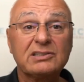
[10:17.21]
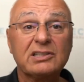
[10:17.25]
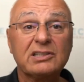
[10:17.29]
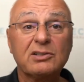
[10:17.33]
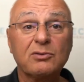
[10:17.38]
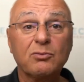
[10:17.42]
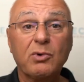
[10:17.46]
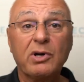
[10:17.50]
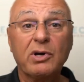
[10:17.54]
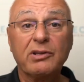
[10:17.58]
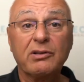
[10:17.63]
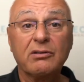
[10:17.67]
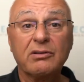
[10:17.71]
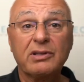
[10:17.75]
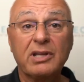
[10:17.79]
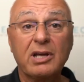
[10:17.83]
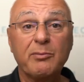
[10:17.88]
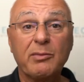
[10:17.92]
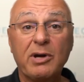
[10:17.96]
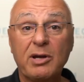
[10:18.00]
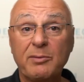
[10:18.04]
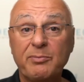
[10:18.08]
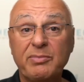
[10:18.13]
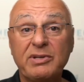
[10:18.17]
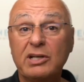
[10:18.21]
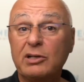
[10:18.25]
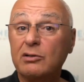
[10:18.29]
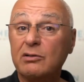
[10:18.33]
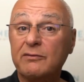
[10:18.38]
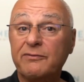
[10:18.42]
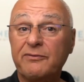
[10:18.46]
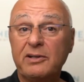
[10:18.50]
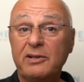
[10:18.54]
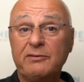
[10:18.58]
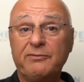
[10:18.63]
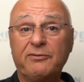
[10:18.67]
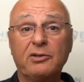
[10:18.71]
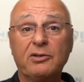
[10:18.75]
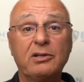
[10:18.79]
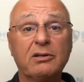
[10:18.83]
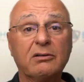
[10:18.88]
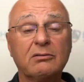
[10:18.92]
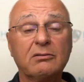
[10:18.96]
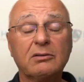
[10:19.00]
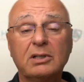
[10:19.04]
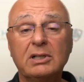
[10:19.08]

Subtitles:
and whether they might be a good fit for you.